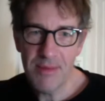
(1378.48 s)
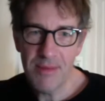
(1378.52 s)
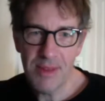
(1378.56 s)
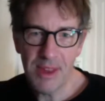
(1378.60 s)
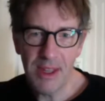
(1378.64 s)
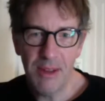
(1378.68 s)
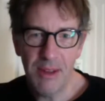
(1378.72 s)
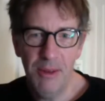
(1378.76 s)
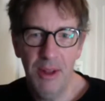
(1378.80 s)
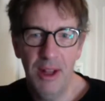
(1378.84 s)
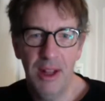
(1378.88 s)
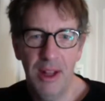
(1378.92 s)

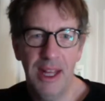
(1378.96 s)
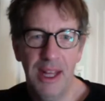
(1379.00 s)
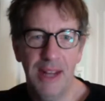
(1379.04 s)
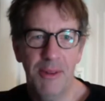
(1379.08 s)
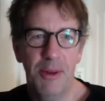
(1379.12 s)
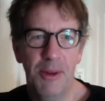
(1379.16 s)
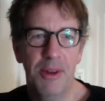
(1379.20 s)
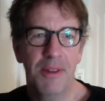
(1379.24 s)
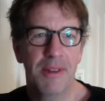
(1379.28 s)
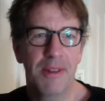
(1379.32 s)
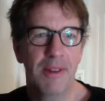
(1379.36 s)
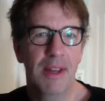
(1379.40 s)
Well, the thing
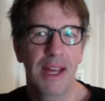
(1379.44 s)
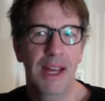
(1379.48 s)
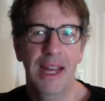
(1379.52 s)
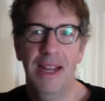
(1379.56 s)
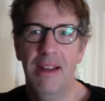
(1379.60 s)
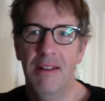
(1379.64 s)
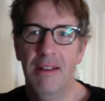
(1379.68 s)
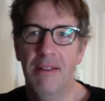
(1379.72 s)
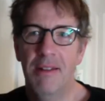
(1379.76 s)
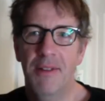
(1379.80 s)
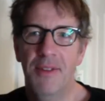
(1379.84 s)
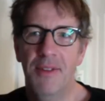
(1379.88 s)
was, the
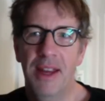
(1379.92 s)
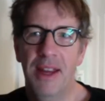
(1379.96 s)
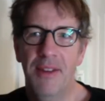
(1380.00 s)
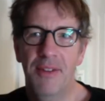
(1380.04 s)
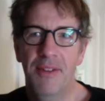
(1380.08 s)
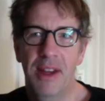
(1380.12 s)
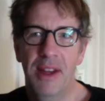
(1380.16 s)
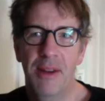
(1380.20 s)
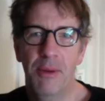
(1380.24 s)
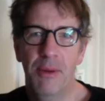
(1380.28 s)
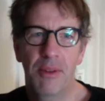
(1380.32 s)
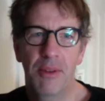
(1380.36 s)
editor of the
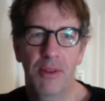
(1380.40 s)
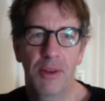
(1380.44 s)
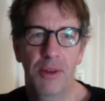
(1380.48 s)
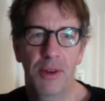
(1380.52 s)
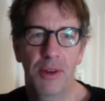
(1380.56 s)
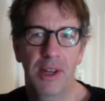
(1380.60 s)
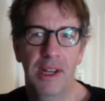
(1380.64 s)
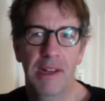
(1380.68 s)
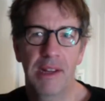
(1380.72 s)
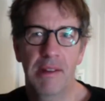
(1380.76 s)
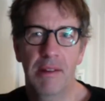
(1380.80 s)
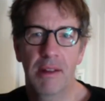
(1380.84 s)
FT was
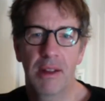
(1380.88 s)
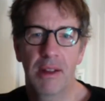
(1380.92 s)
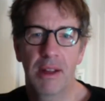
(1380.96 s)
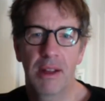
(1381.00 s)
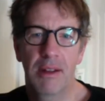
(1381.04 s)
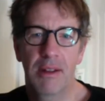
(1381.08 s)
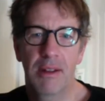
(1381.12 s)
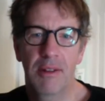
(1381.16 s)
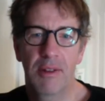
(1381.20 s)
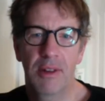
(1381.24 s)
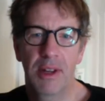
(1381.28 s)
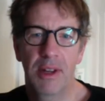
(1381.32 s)
talking to
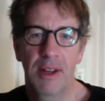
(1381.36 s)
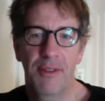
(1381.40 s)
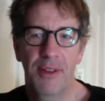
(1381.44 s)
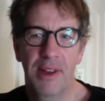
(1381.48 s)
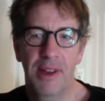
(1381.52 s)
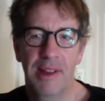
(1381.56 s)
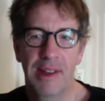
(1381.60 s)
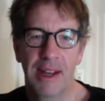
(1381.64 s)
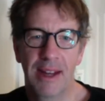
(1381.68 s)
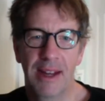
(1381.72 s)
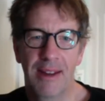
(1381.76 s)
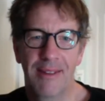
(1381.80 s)
the chief
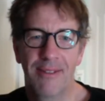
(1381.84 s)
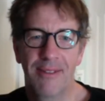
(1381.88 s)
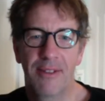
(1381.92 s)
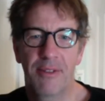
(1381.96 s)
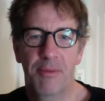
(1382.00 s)
executive of